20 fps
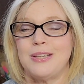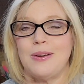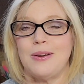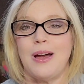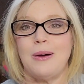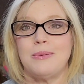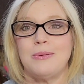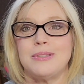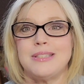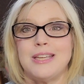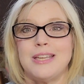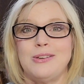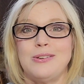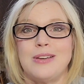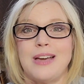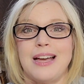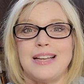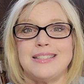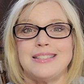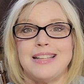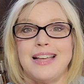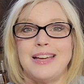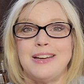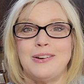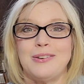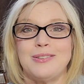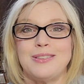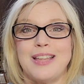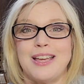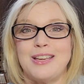so I will see you guys
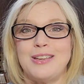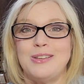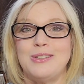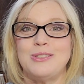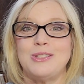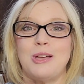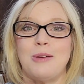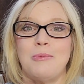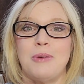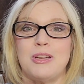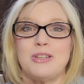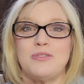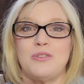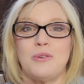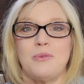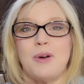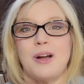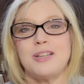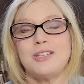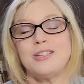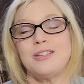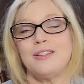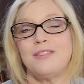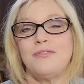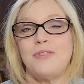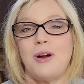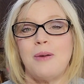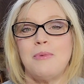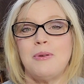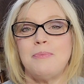later. Thank you so much for watching
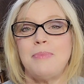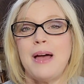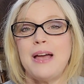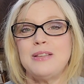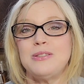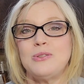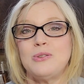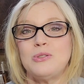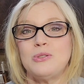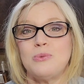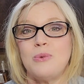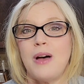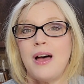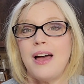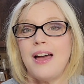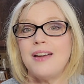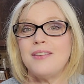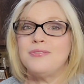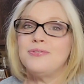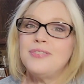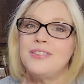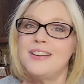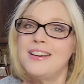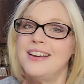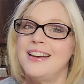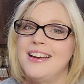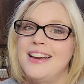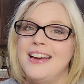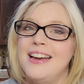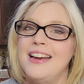The Farming Pastor's Wife.
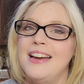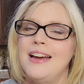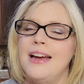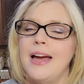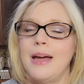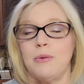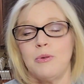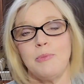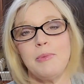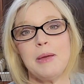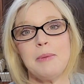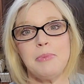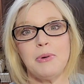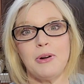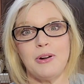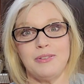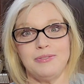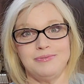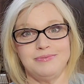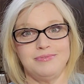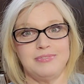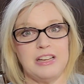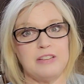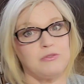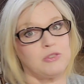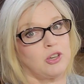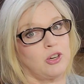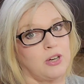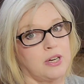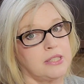And remember,
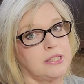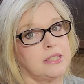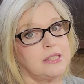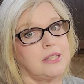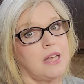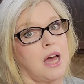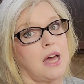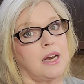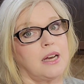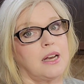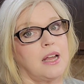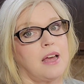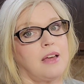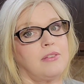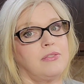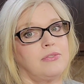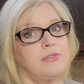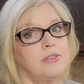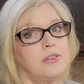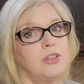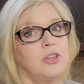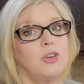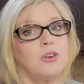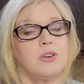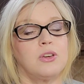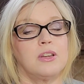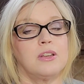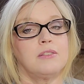if the grease is hot enough, you